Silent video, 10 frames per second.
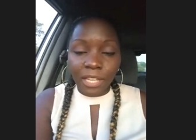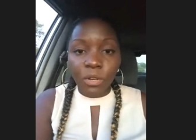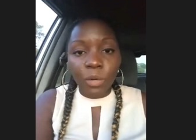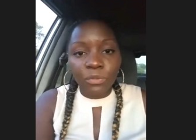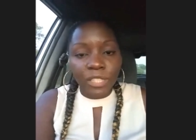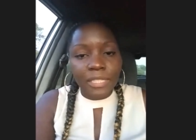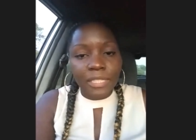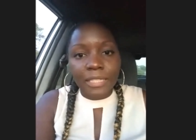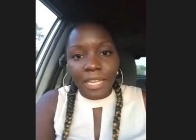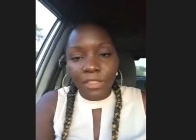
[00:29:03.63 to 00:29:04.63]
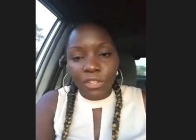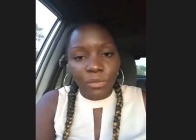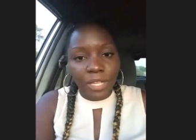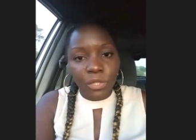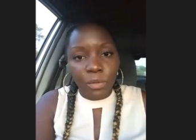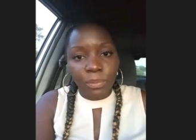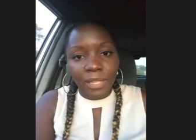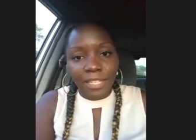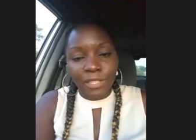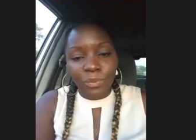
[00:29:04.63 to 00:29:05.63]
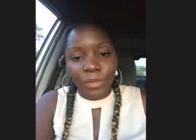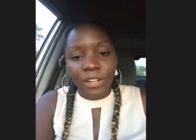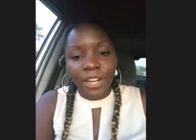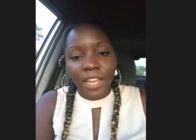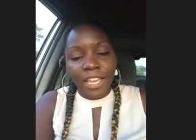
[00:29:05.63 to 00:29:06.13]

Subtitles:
And hopefully together you get to a place where